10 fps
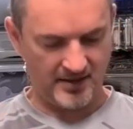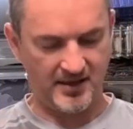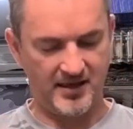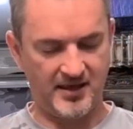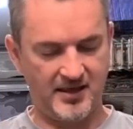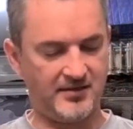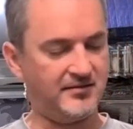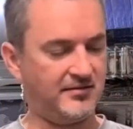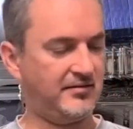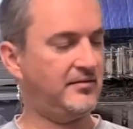
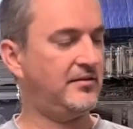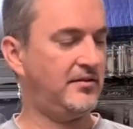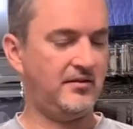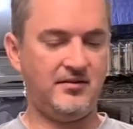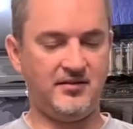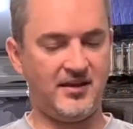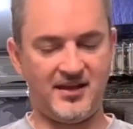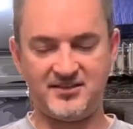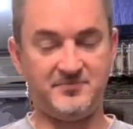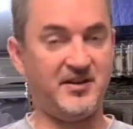and yeah,
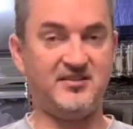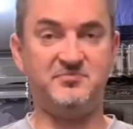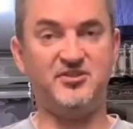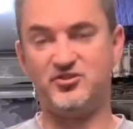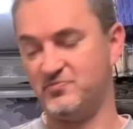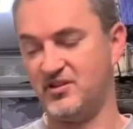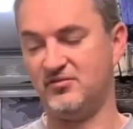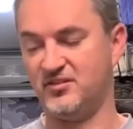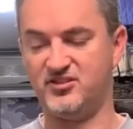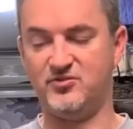it's about as much
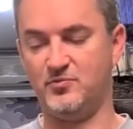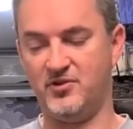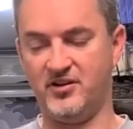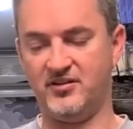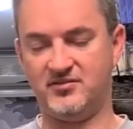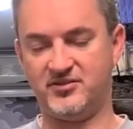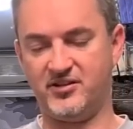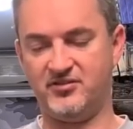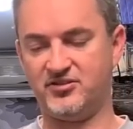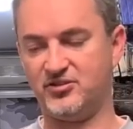metal as you want. So
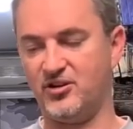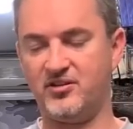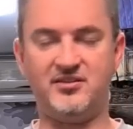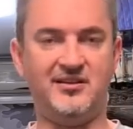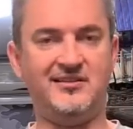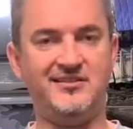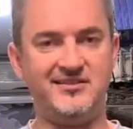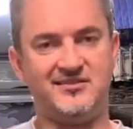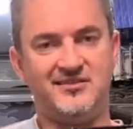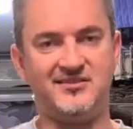your stock, at
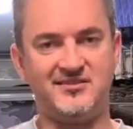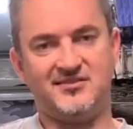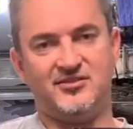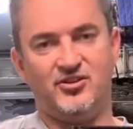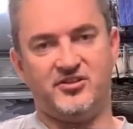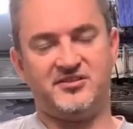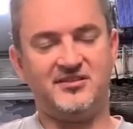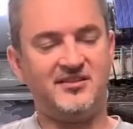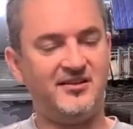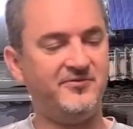least this is nice and
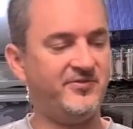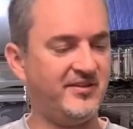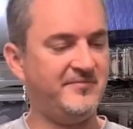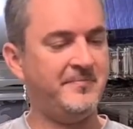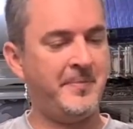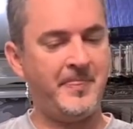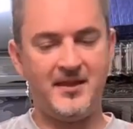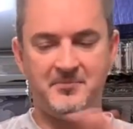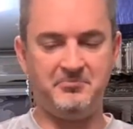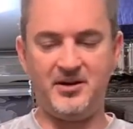comfy,
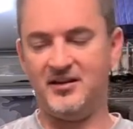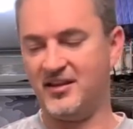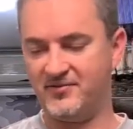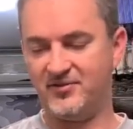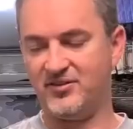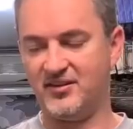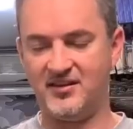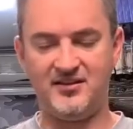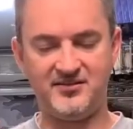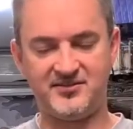but everything
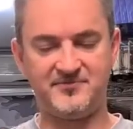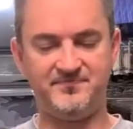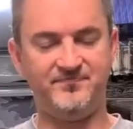else